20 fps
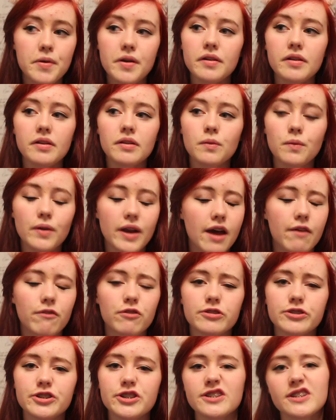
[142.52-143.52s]
But
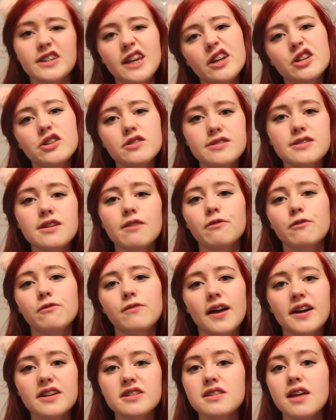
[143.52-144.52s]
whatever, just get yourself a
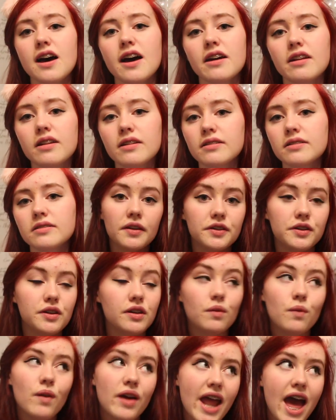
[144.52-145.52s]
flashlight. Do
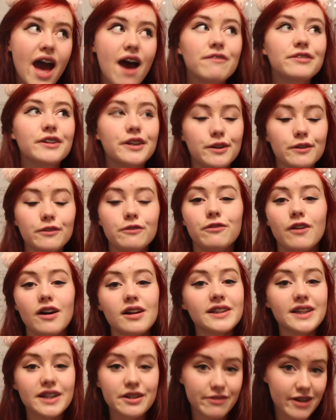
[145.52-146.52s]
you want to have cute
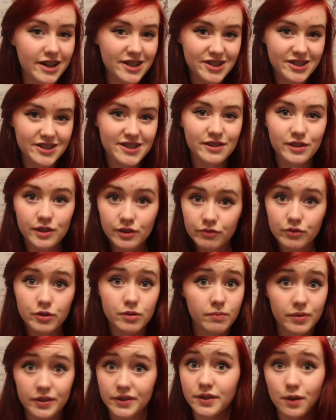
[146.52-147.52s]
fall decorations in your
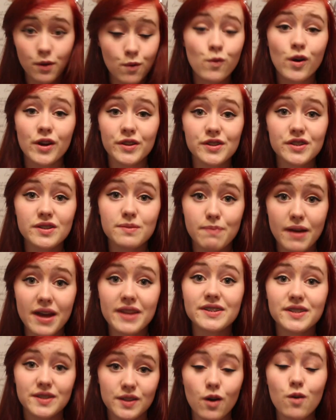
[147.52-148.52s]
room but don't want to
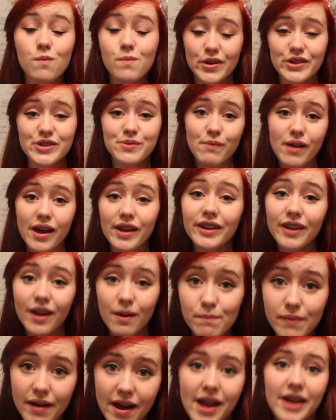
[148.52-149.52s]
spend so much money
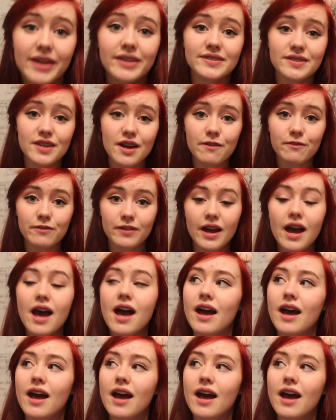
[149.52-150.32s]
on buying stuff?